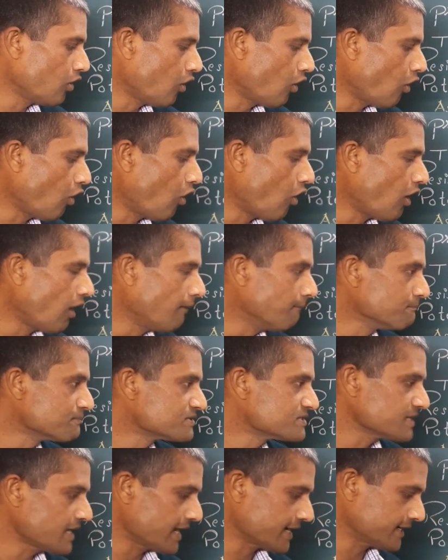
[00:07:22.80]
ohm
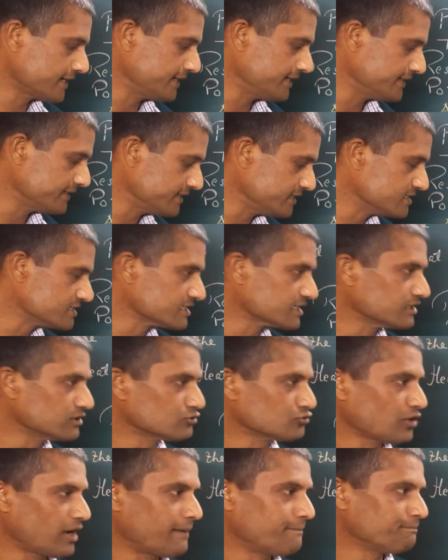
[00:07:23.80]
second is equal
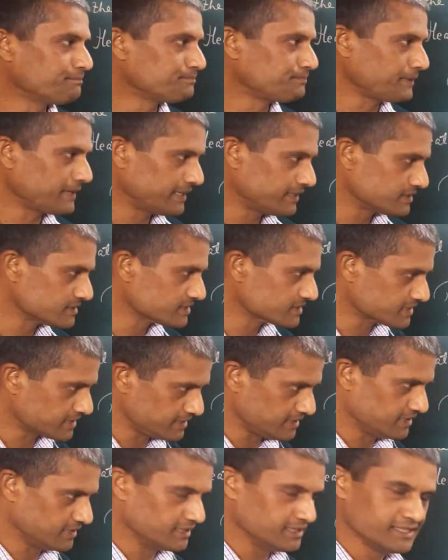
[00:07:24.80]
to ampere
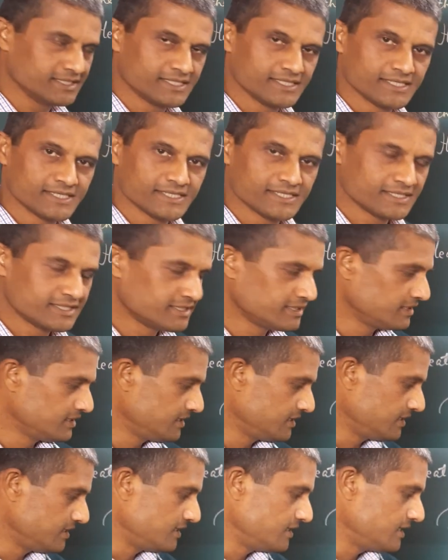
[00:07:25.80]
square,
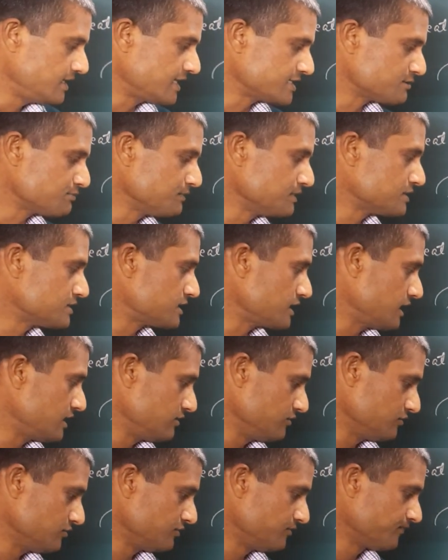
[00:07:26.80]
let me tell
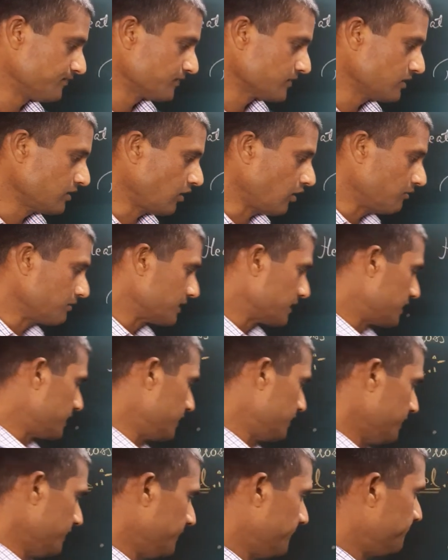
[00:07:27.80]
you over
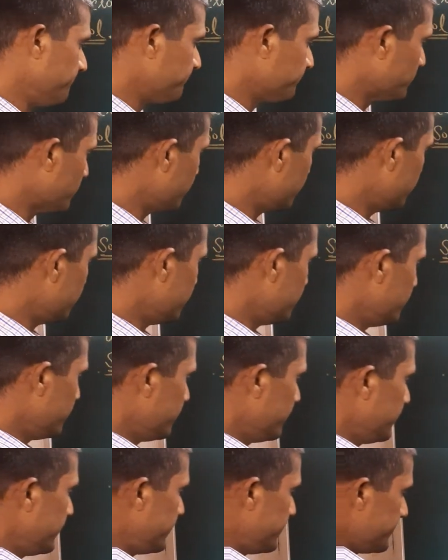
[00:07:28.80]
here.
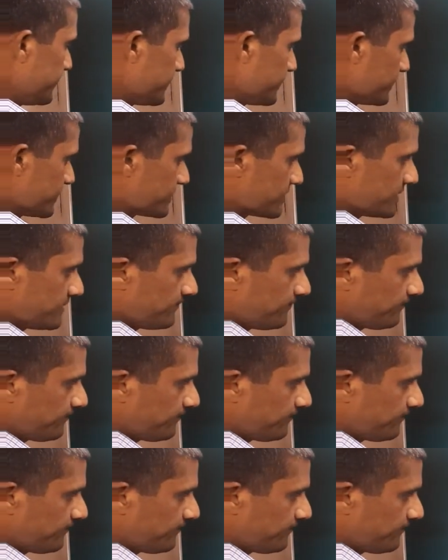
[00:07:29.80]
Here it is.